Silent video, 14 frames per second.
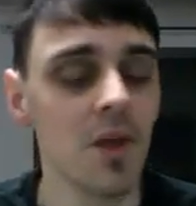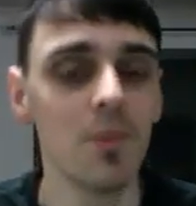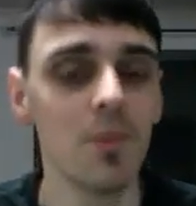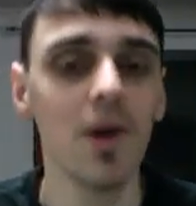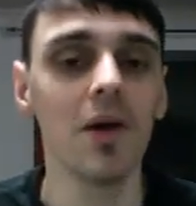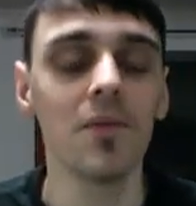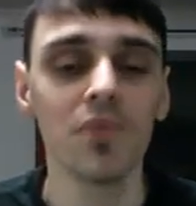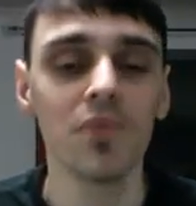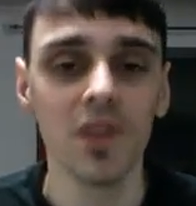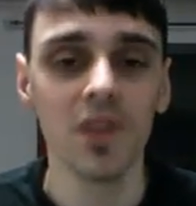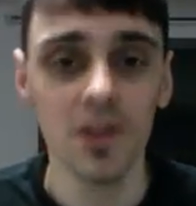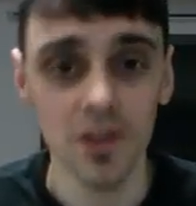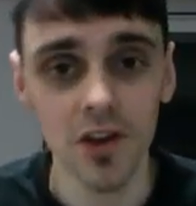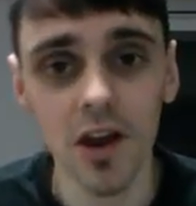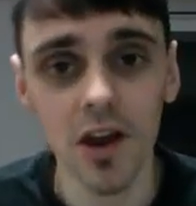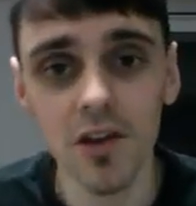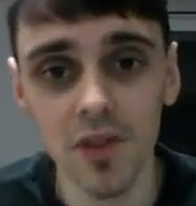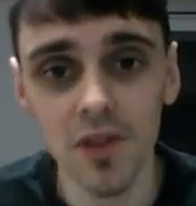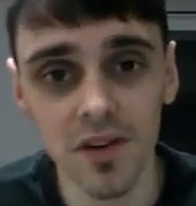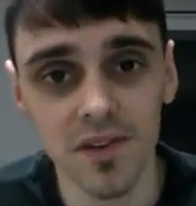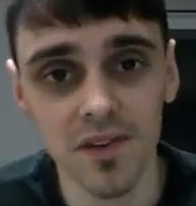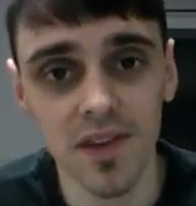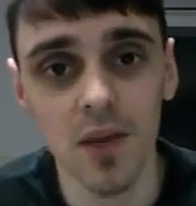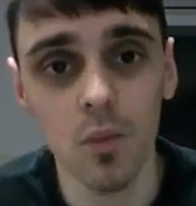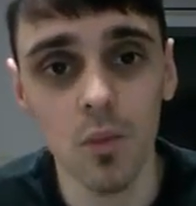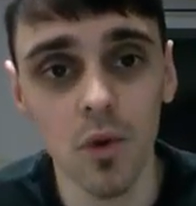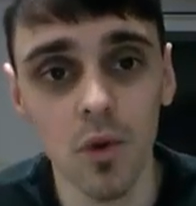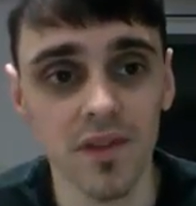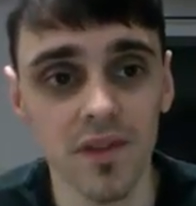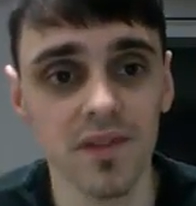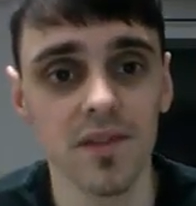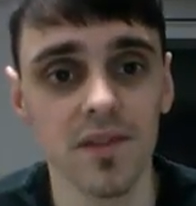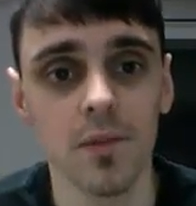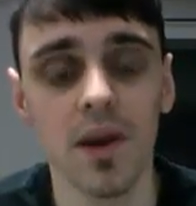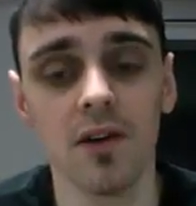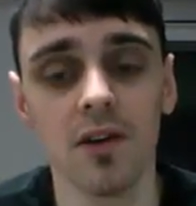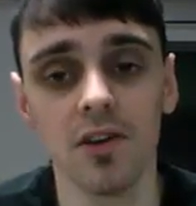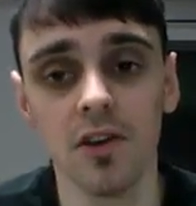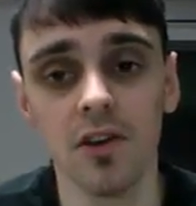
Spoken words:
but you kind of understand what this is about.